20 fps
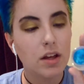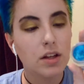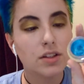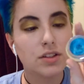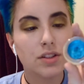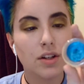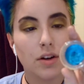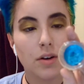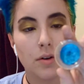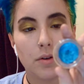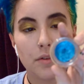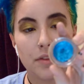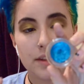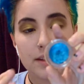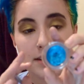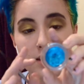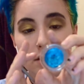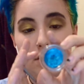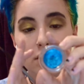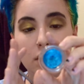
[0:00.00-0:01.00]
So
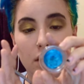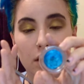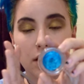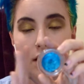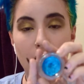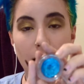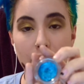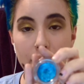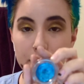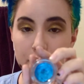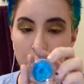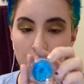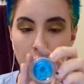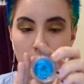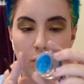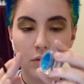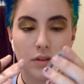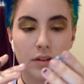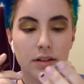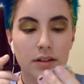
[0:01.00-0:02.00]
this is kind of
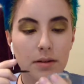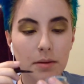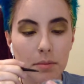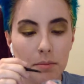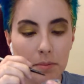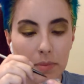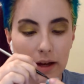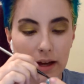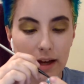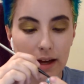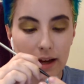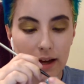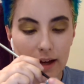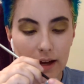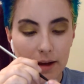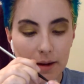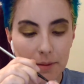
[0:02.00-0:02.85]
old, but